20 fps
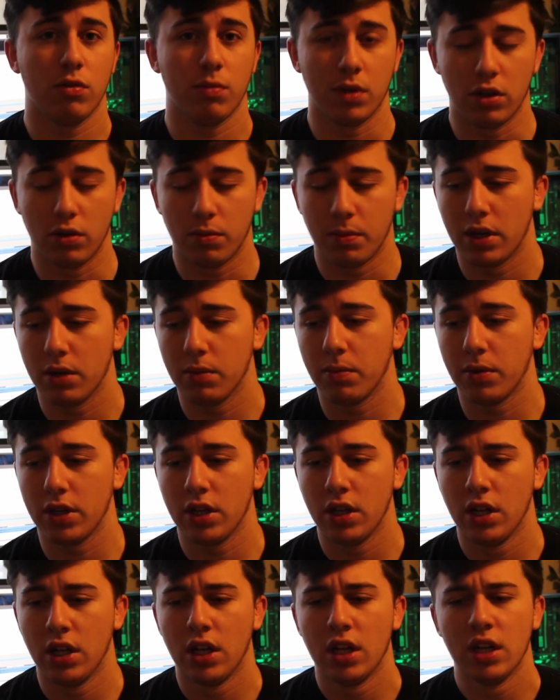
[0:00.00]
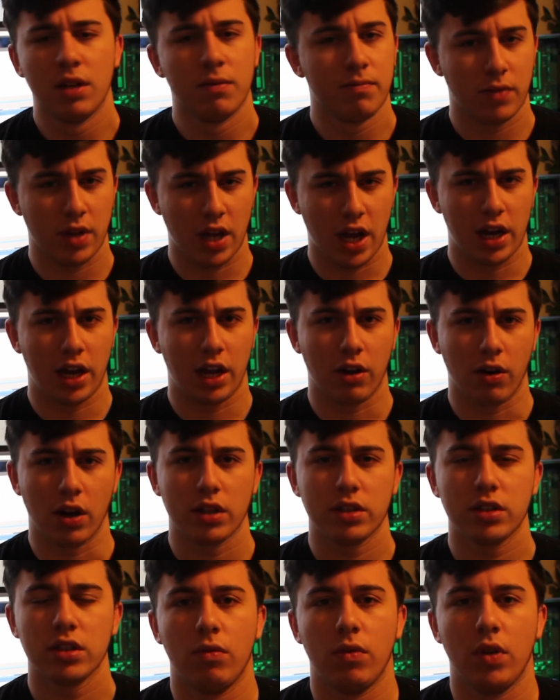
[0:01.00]
them a little better, but I
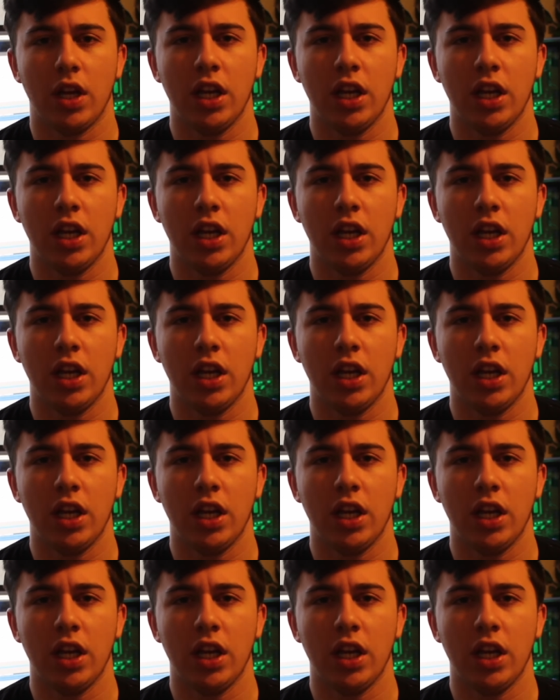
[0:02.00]
digress.